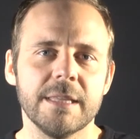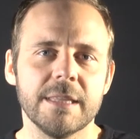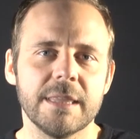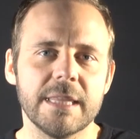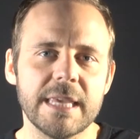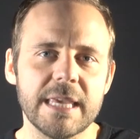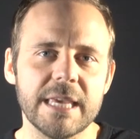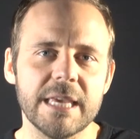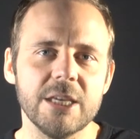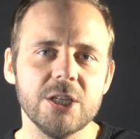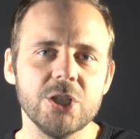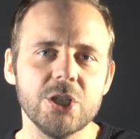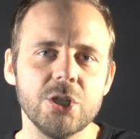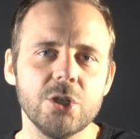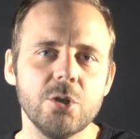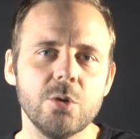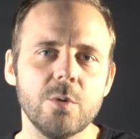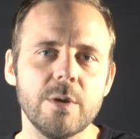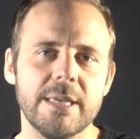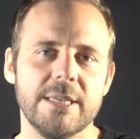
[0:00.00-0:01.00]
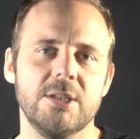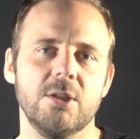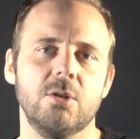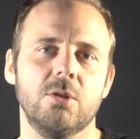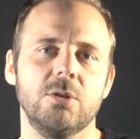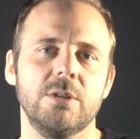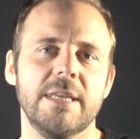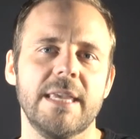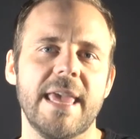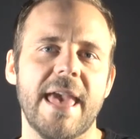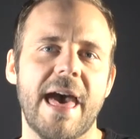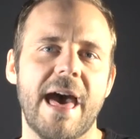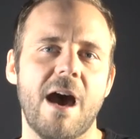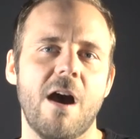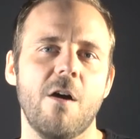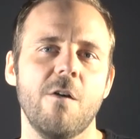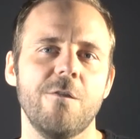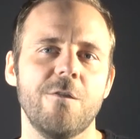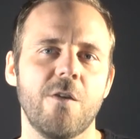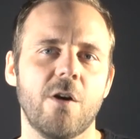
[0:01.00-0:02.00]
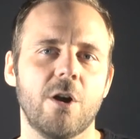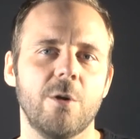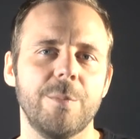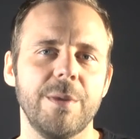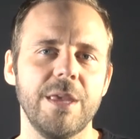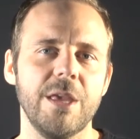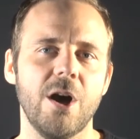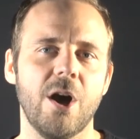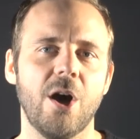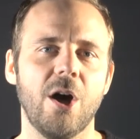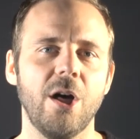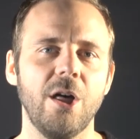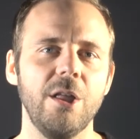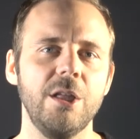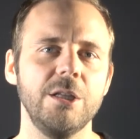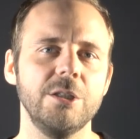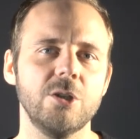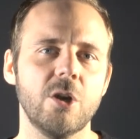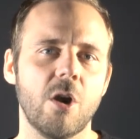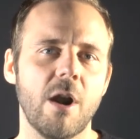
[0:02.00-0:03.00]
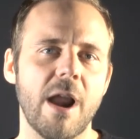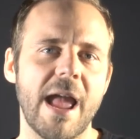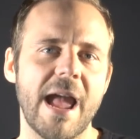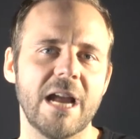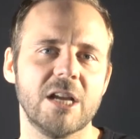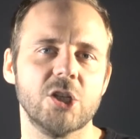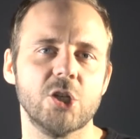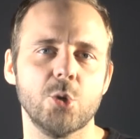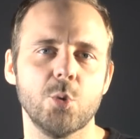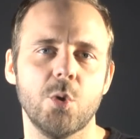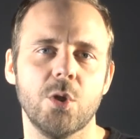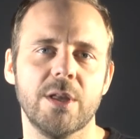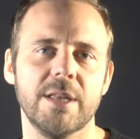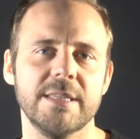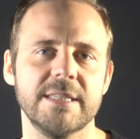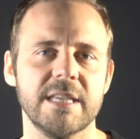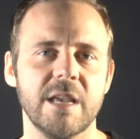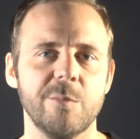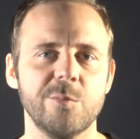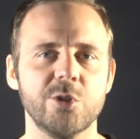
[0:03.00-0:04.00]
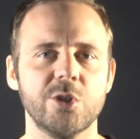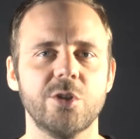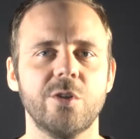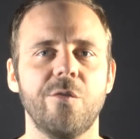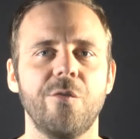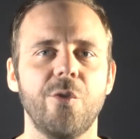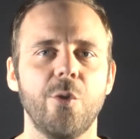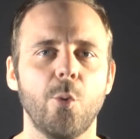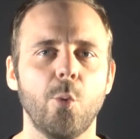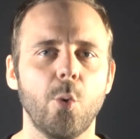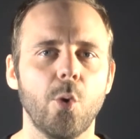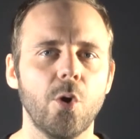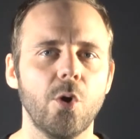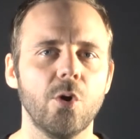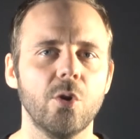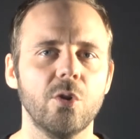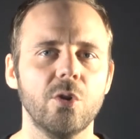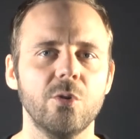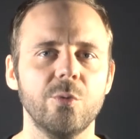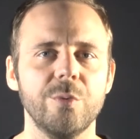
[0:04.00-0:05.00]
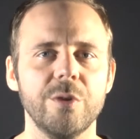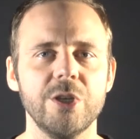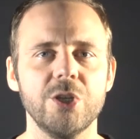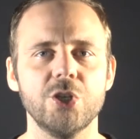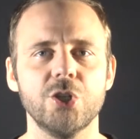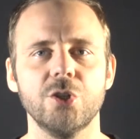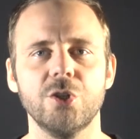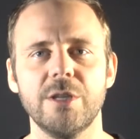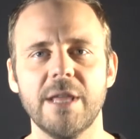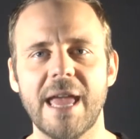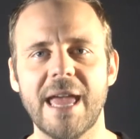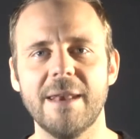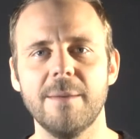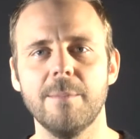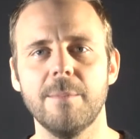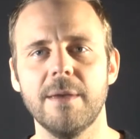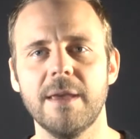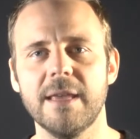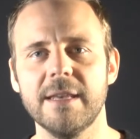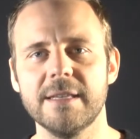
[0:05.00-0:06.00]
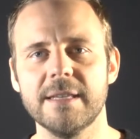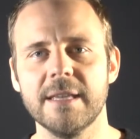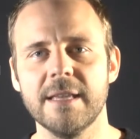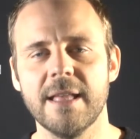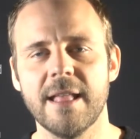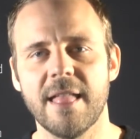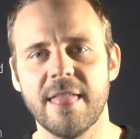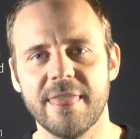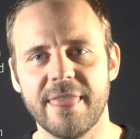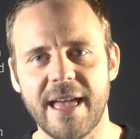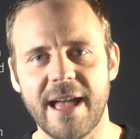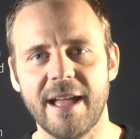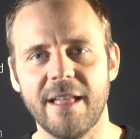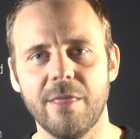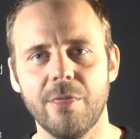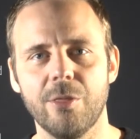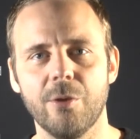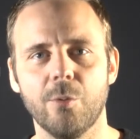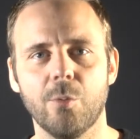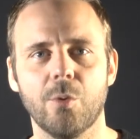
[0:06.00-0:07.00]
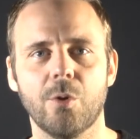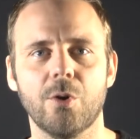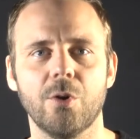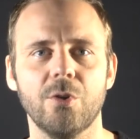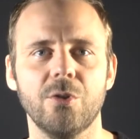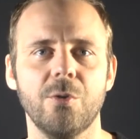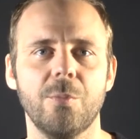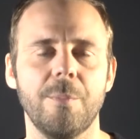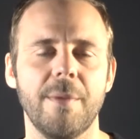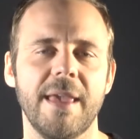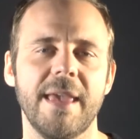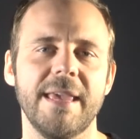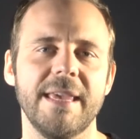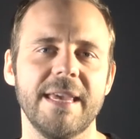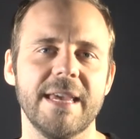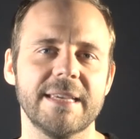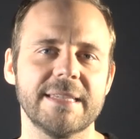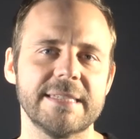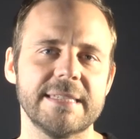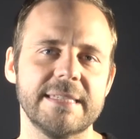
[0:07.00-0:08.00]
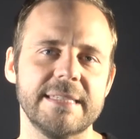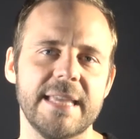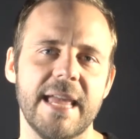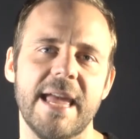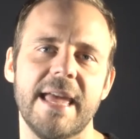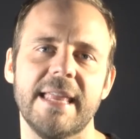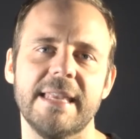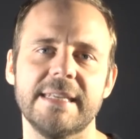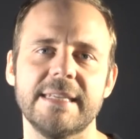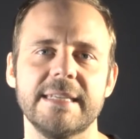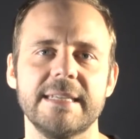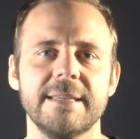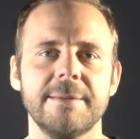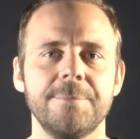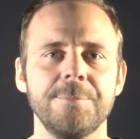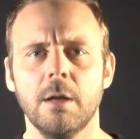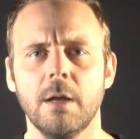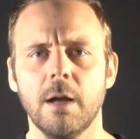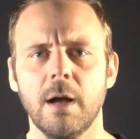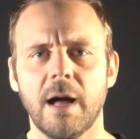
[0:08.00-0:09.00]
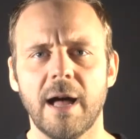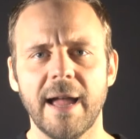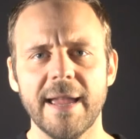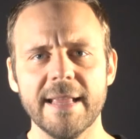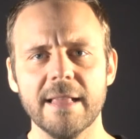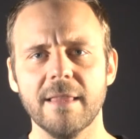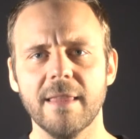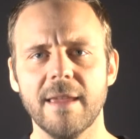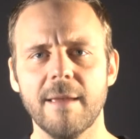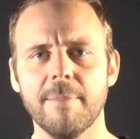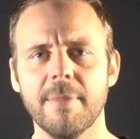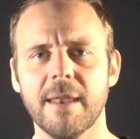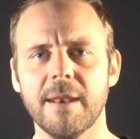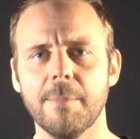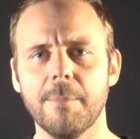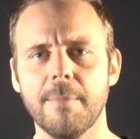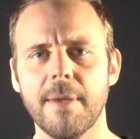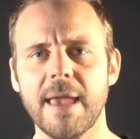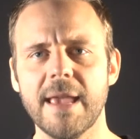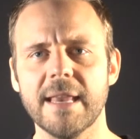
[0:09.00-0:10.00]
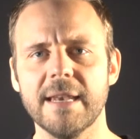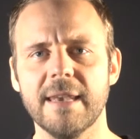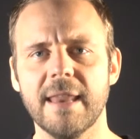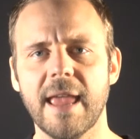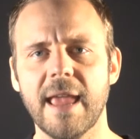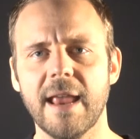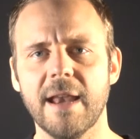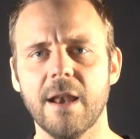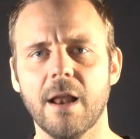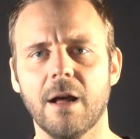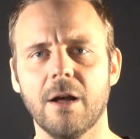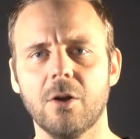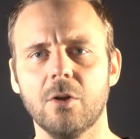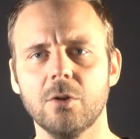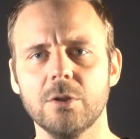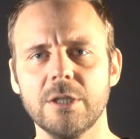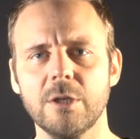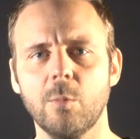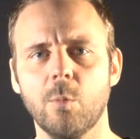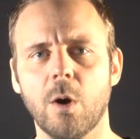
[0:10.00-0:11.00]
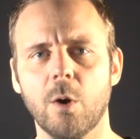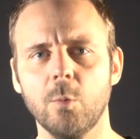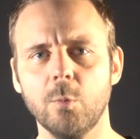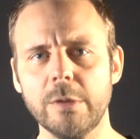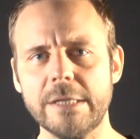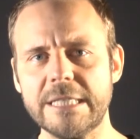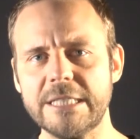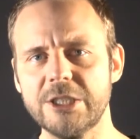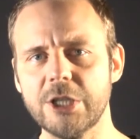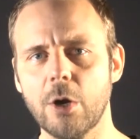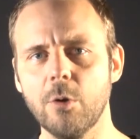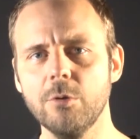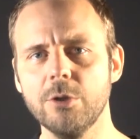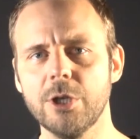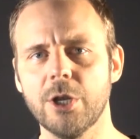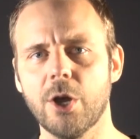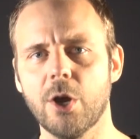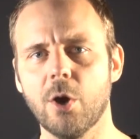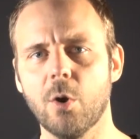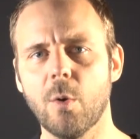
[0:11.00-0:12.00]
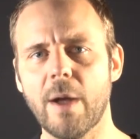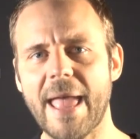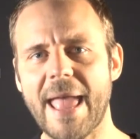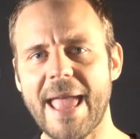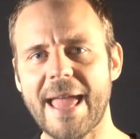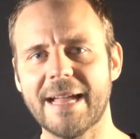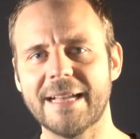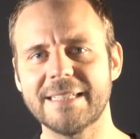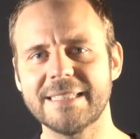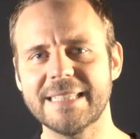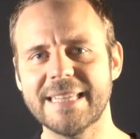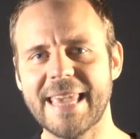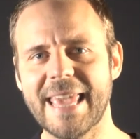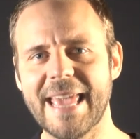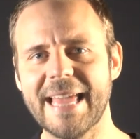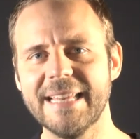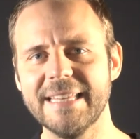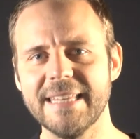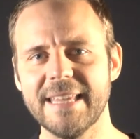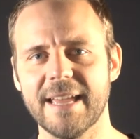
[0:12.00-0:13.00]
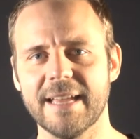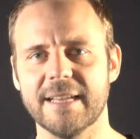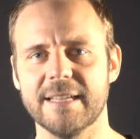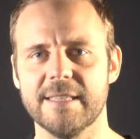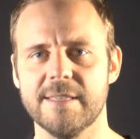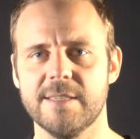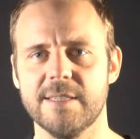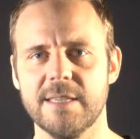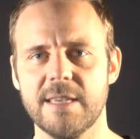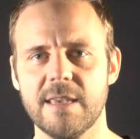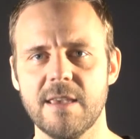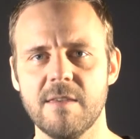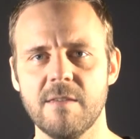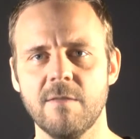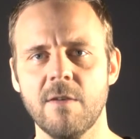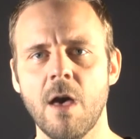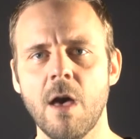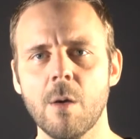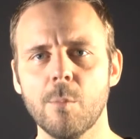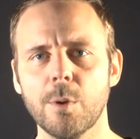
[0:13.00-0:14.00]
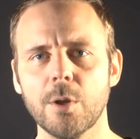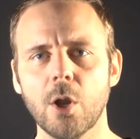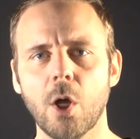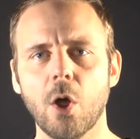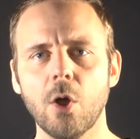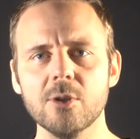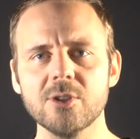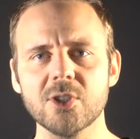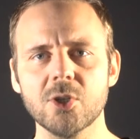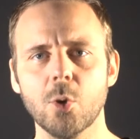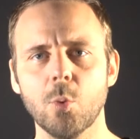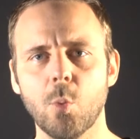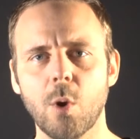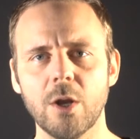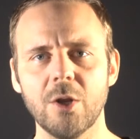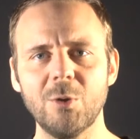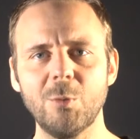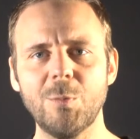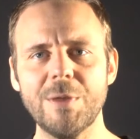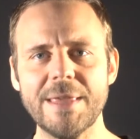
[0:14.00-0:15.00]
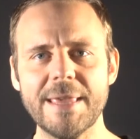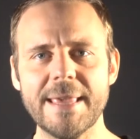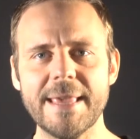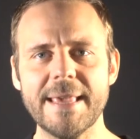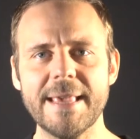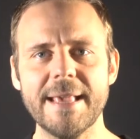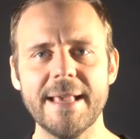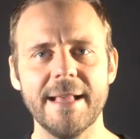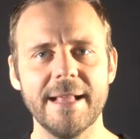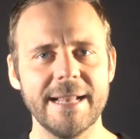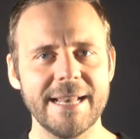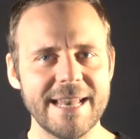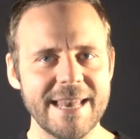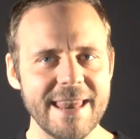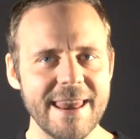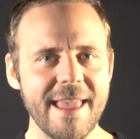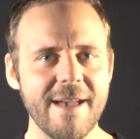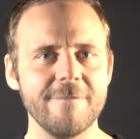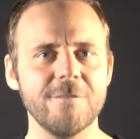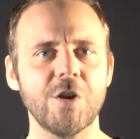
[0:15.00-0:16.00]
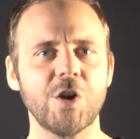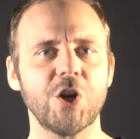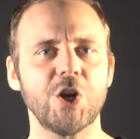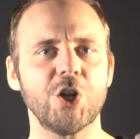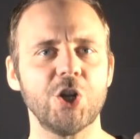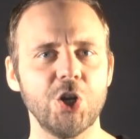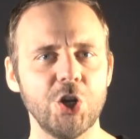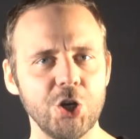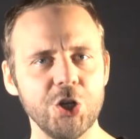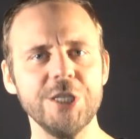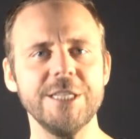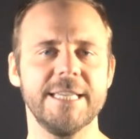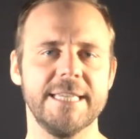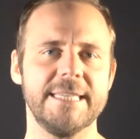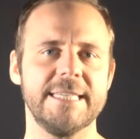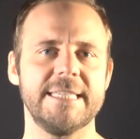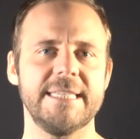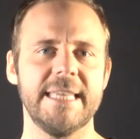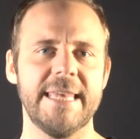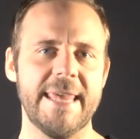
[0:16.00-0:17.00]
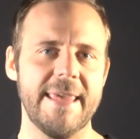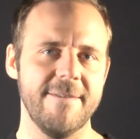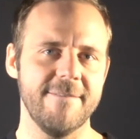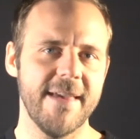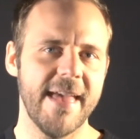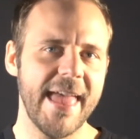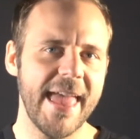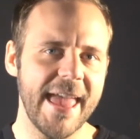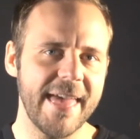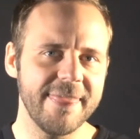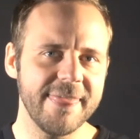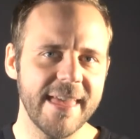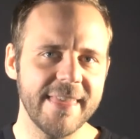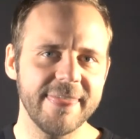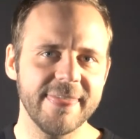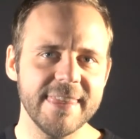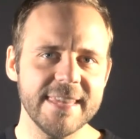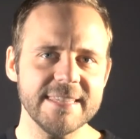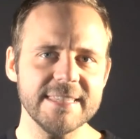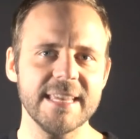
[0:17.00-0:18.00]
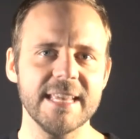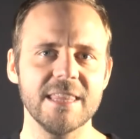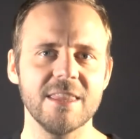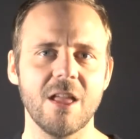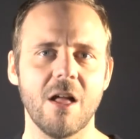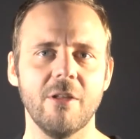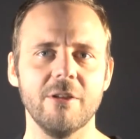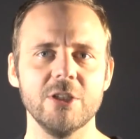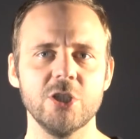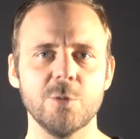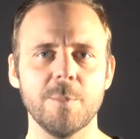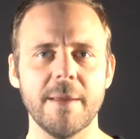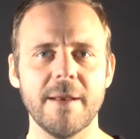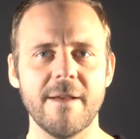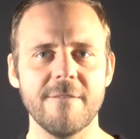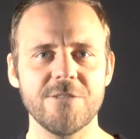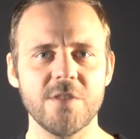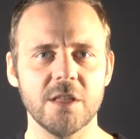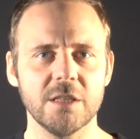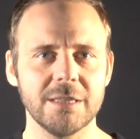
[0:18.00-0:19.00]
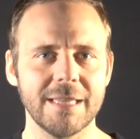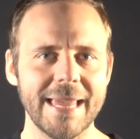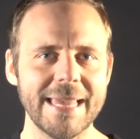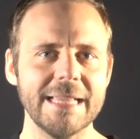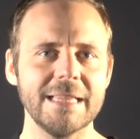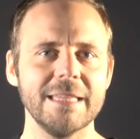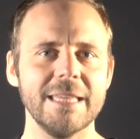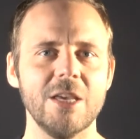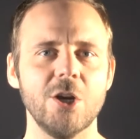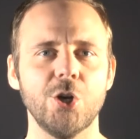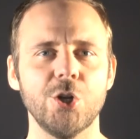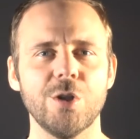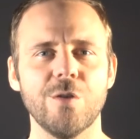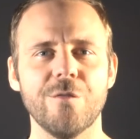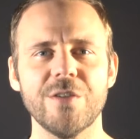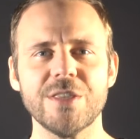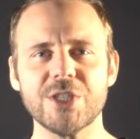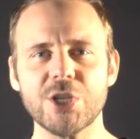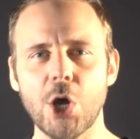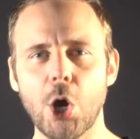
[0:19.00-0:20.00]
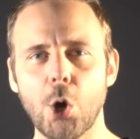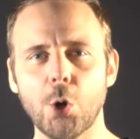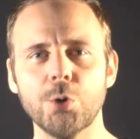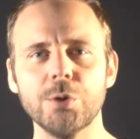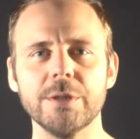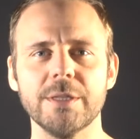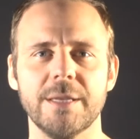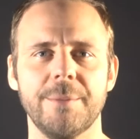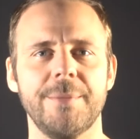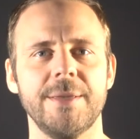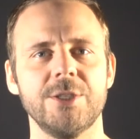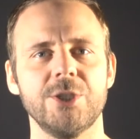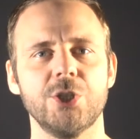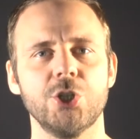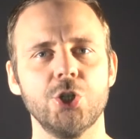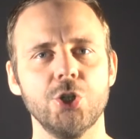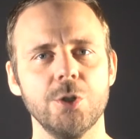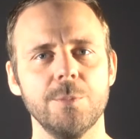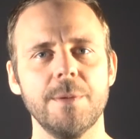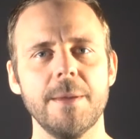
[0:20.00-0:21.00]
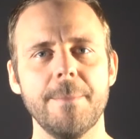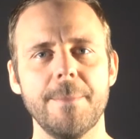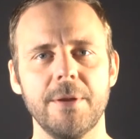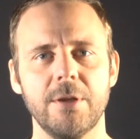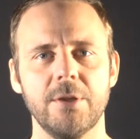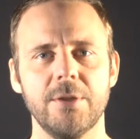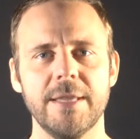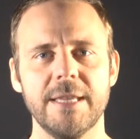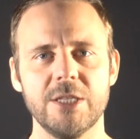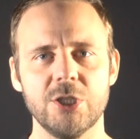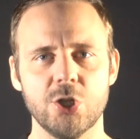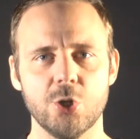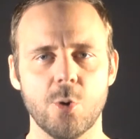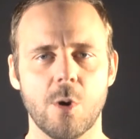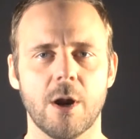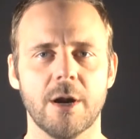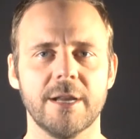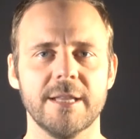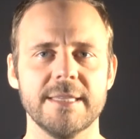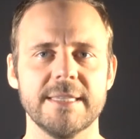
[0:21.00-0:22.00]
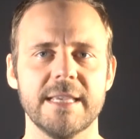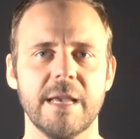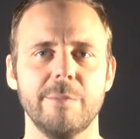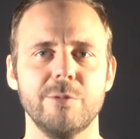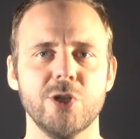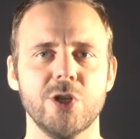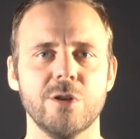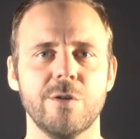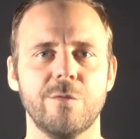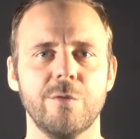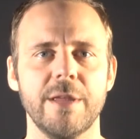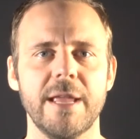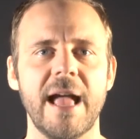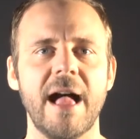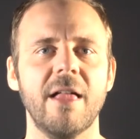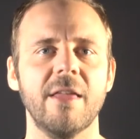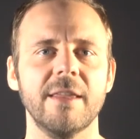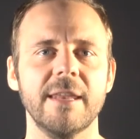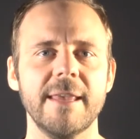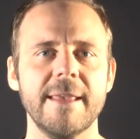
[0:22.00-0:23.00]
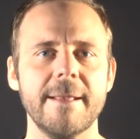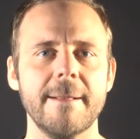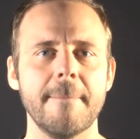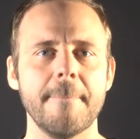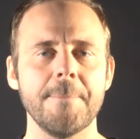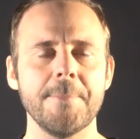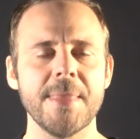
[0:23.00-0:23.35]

The issue is only how far beyond our actual conception of the world we should admit that the world may extend. I claim that it may contain not only what we don't know and can't yet conceive, but also what we never could conceive, and that this acknowledgement of the likelihood of its own limits should be built into our conception of reality.